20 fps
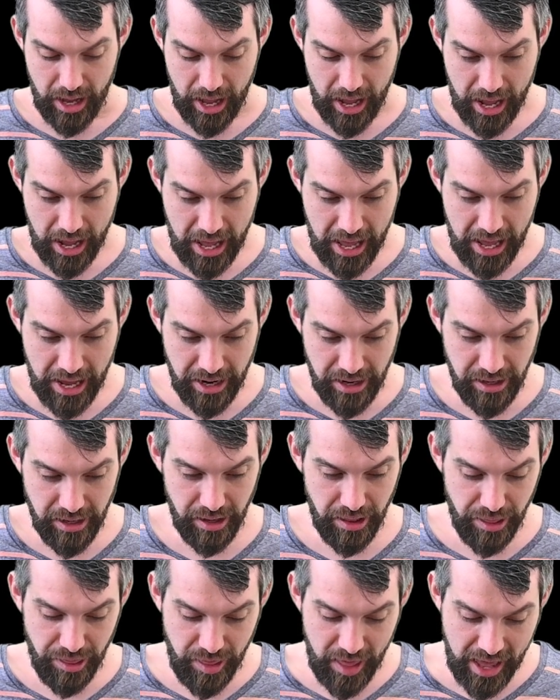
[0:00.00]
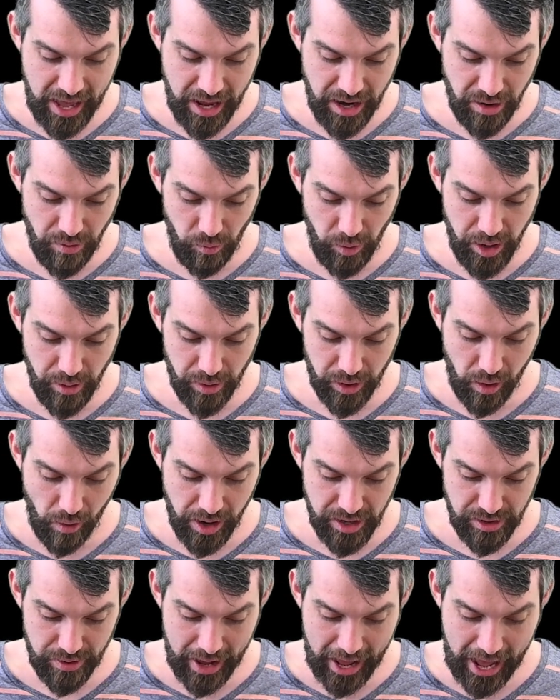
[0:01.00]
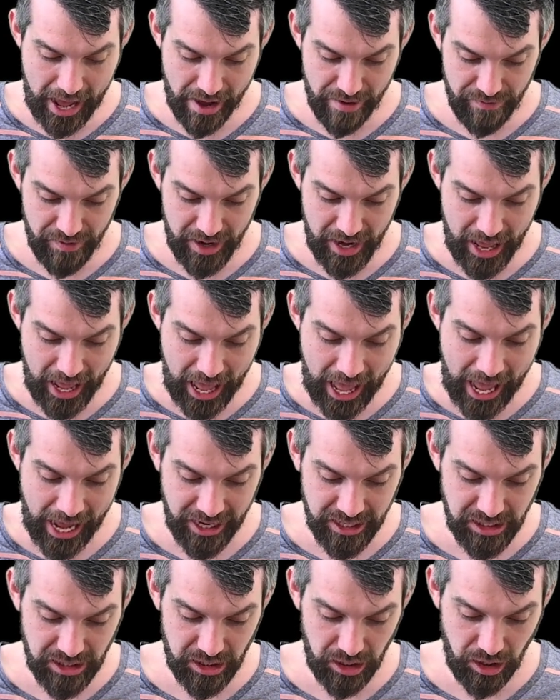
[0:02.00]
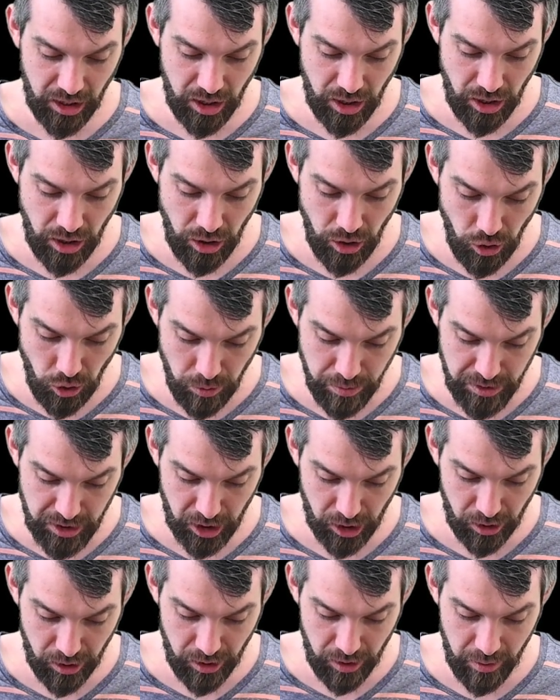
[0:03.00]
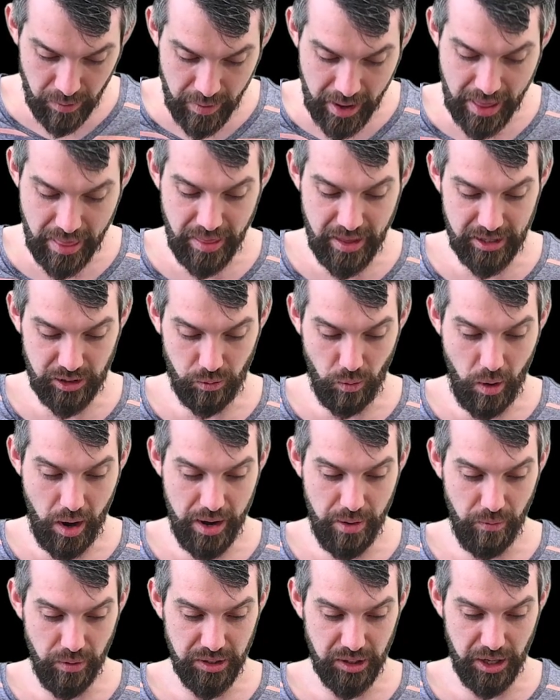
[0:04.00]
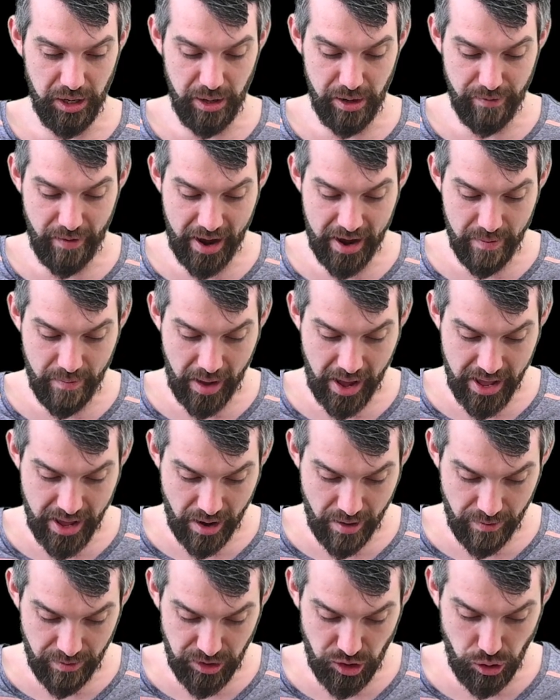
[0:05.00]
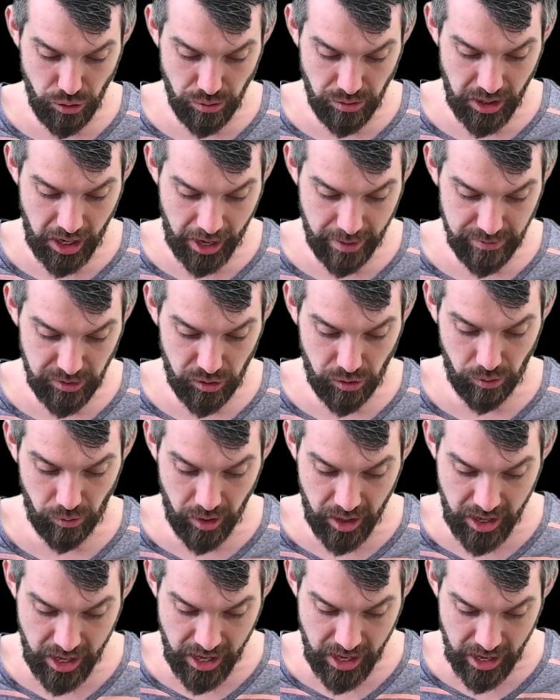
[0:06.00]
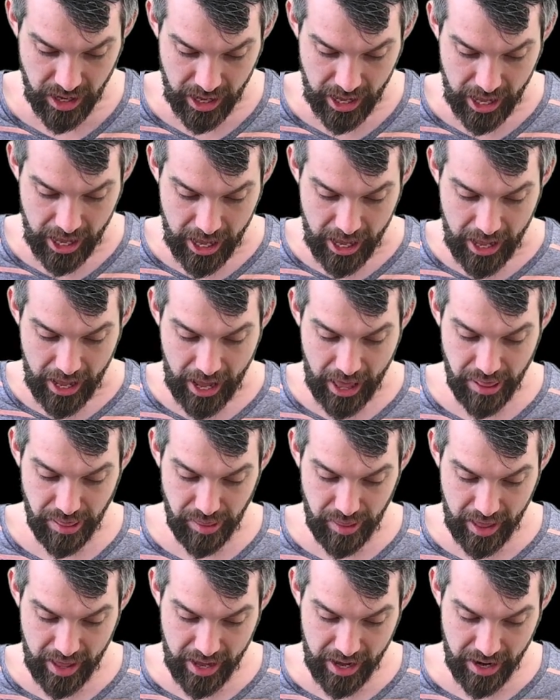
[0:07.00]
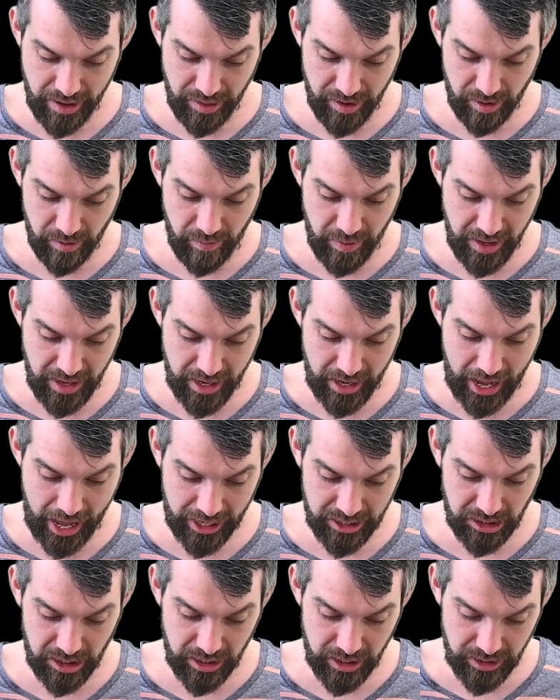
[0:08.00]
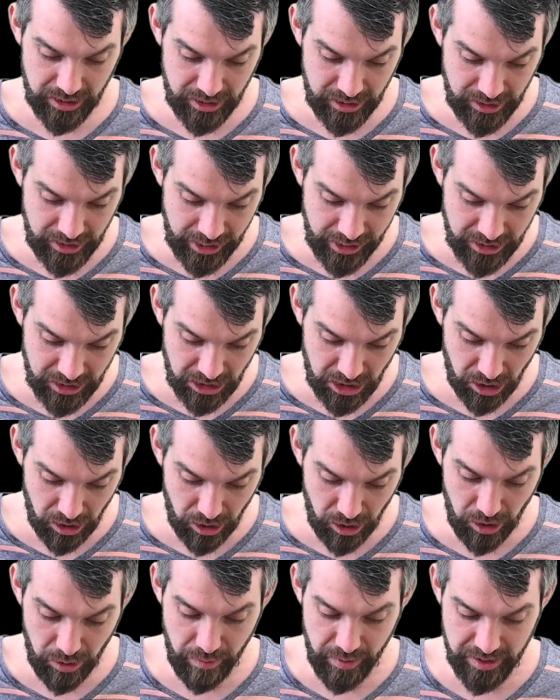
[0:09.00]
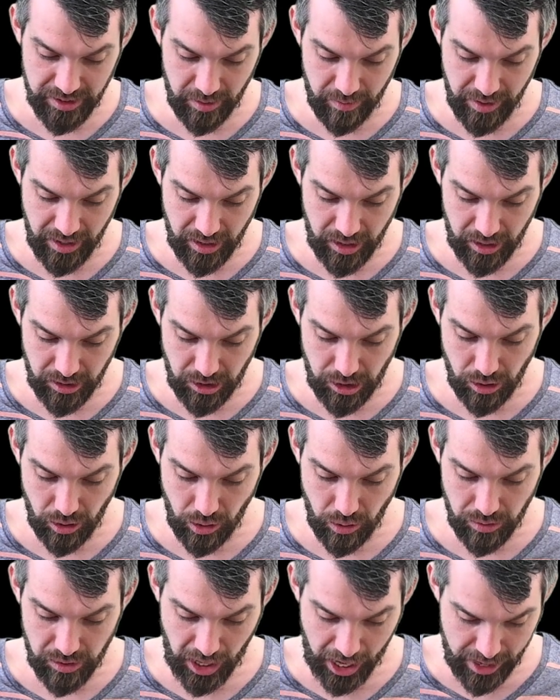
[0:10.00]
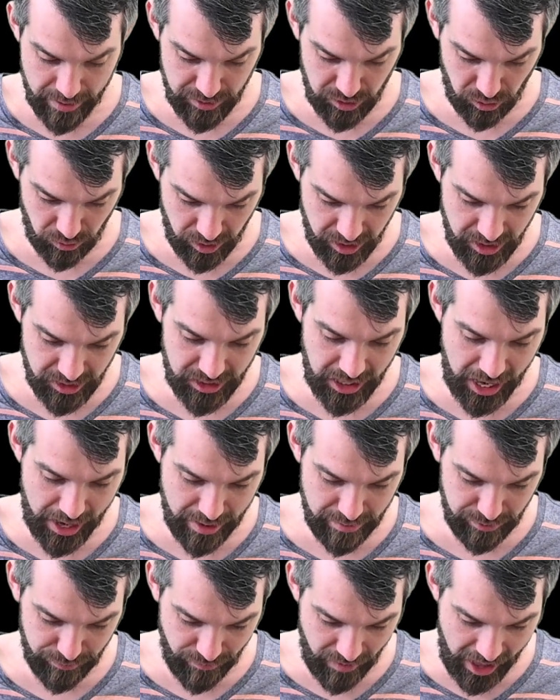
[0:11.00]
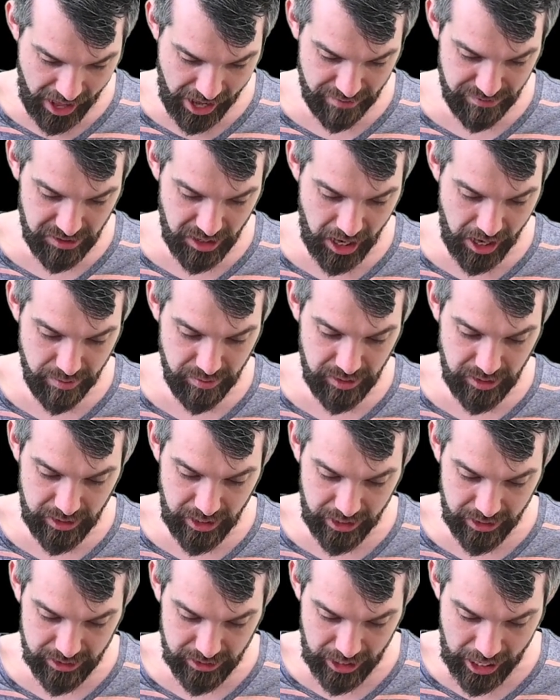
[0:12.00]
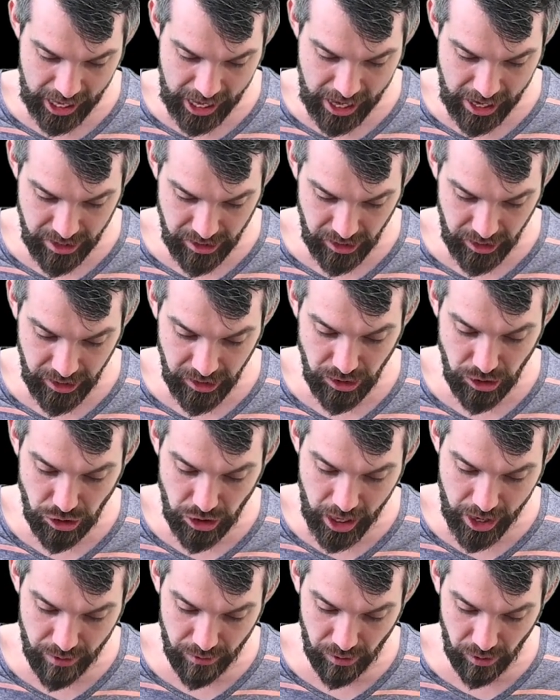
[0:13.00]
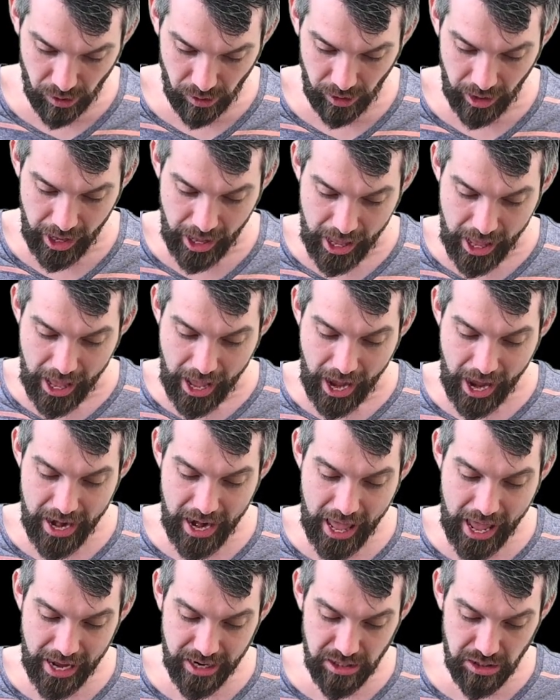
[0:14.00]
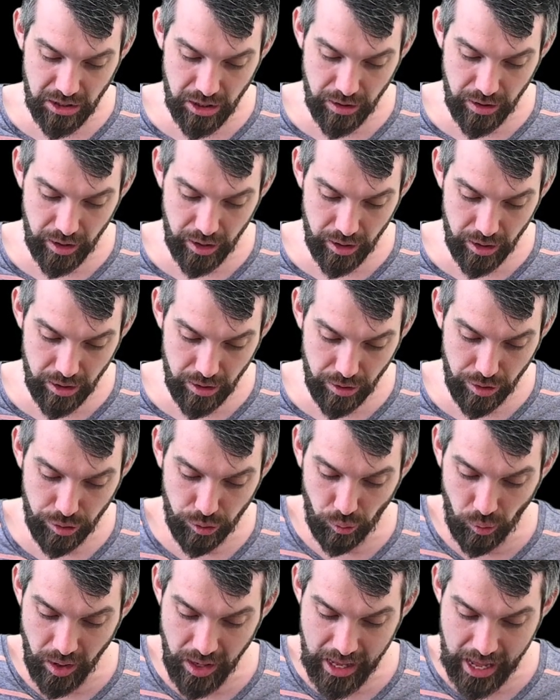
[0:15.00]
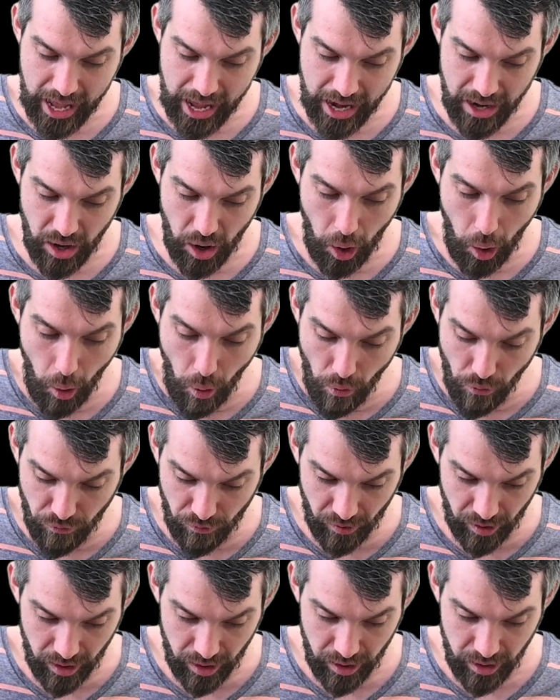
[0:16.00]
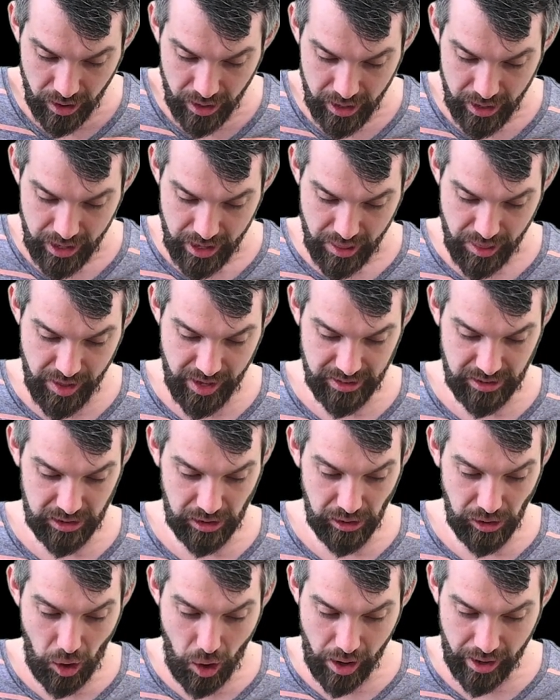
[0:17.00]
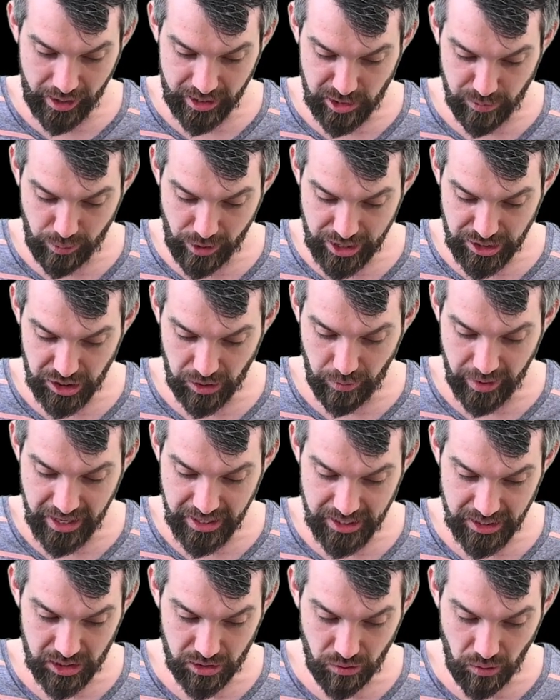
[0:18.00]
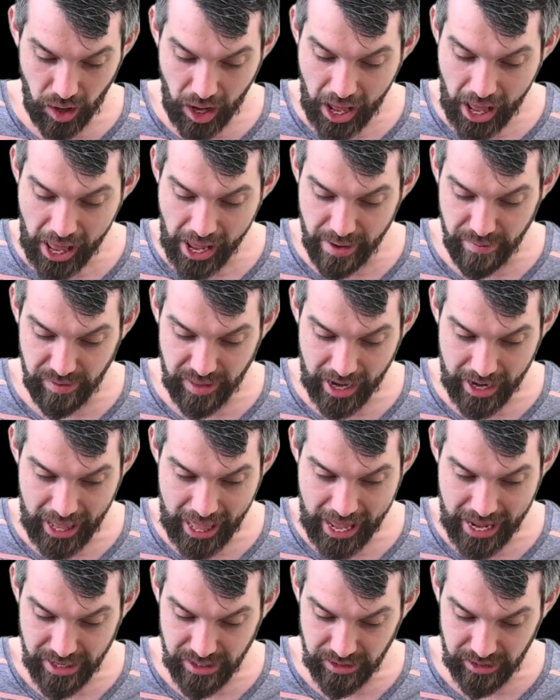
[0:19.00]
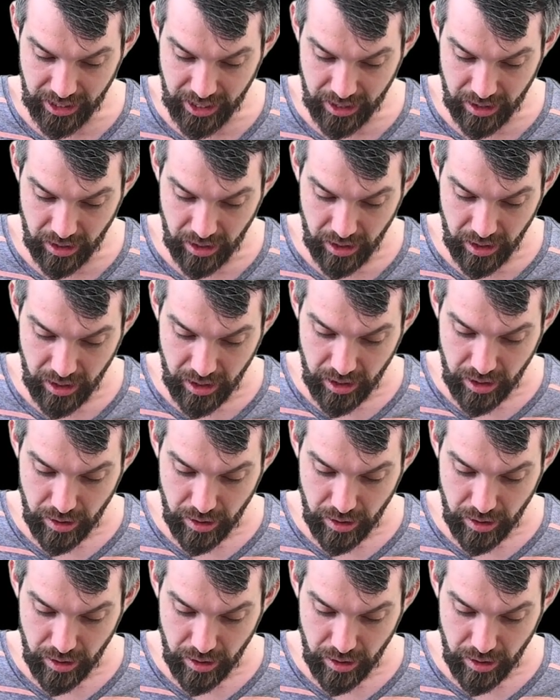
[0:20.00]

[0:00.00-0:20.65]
And then we were going to have an x cubed term, and this one was going to be divided by 2 times 3. And then there'd be an x to the 6th term. This would be the 2 times 3 times 5 times 6. And in general, an x to the 3n over this long expression we had described that ends in